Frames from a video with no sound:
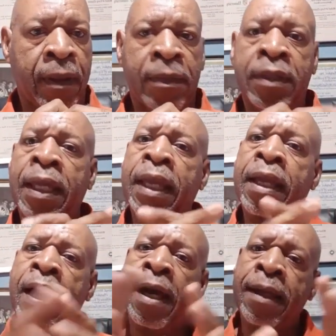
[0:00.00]
But thank
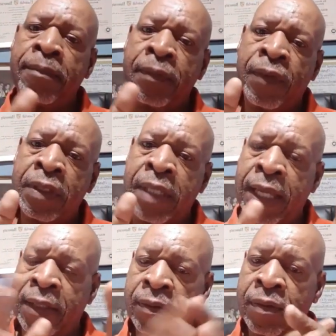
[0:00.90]
God for
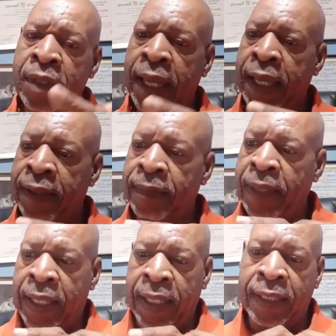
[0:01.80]
Daniel, who came
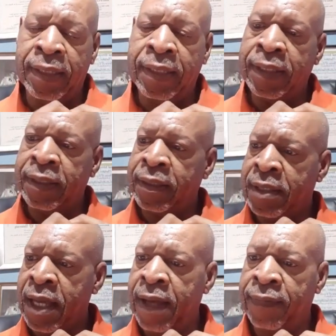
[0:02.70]
and did the
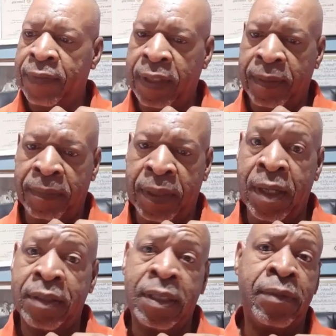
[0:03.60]
job for him,
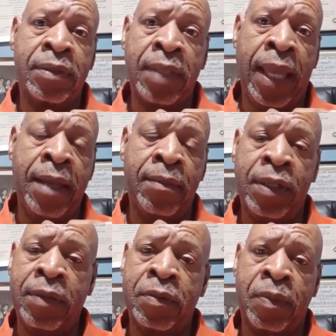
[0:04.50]
because he was able,
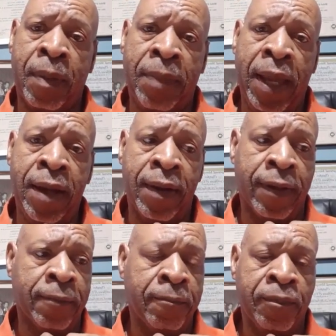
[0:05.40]
he was prepared.
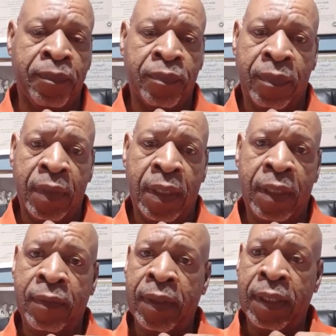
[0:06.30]

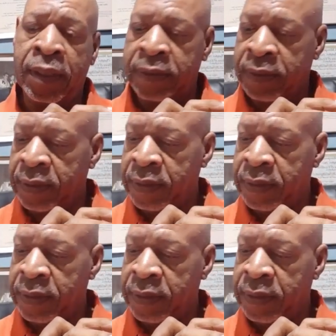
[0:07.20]
He was